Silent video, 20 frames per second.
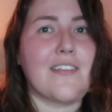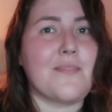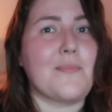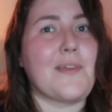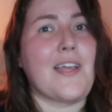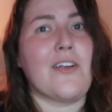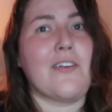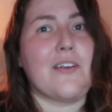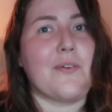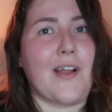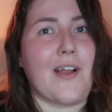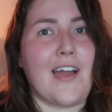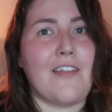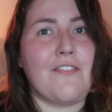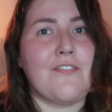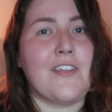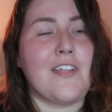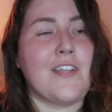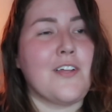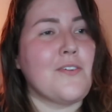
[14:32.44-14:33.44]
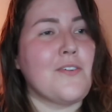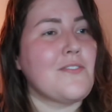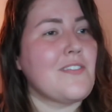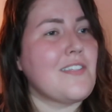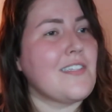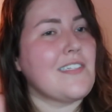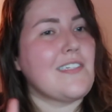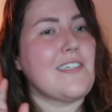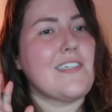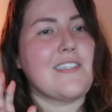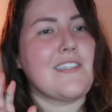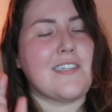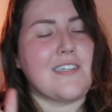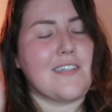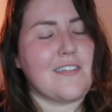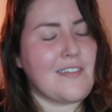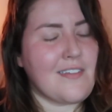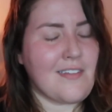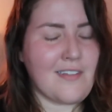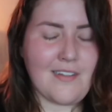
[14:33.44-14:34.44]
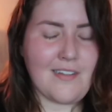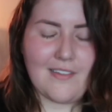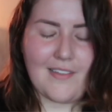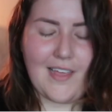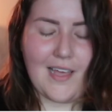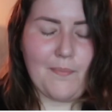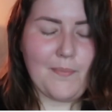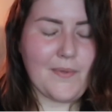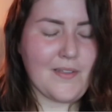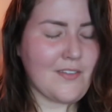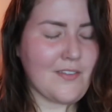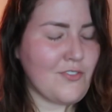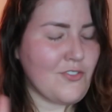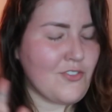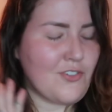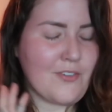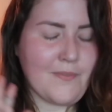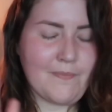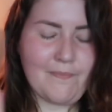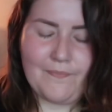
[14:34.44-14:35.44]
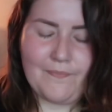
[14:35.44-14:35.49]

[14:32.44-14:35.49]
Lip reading: some Carrie Rad videos. Listen, that bitch